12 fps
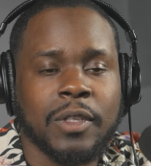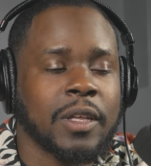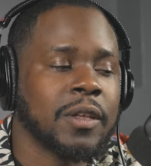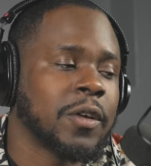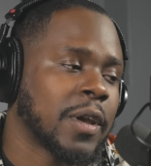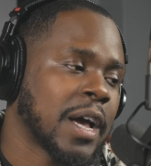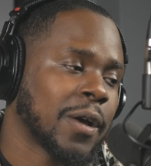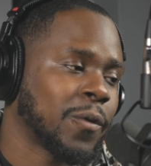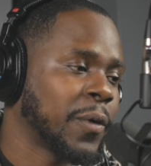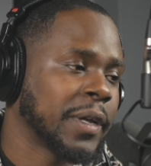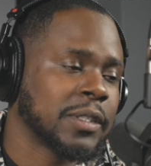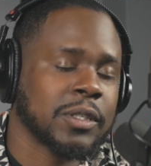You're not
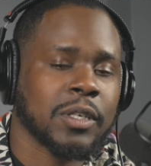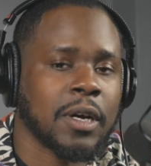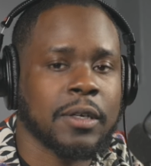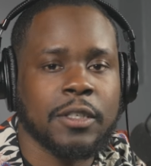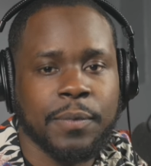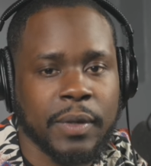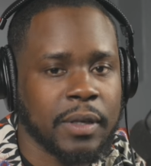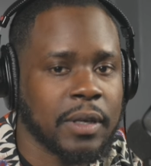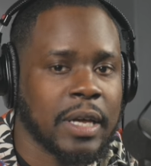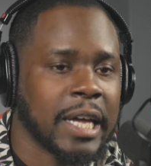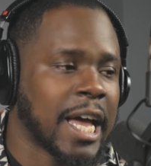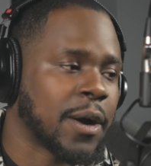going to talk to me
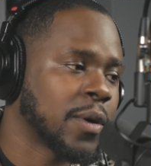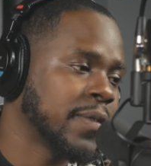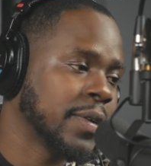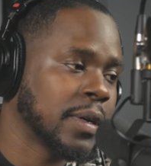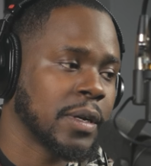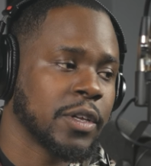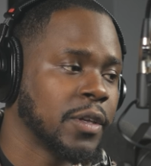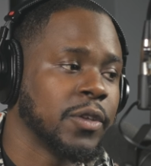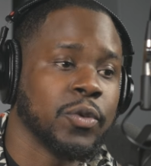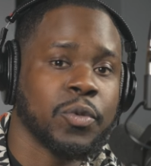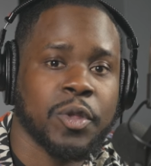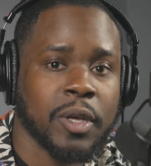however
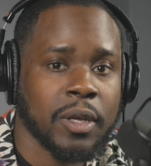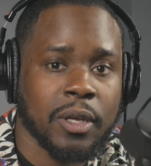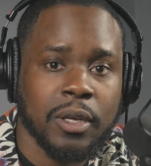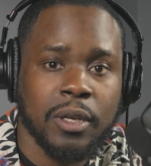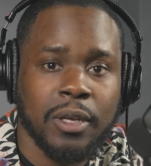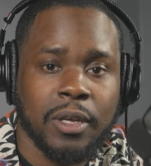you think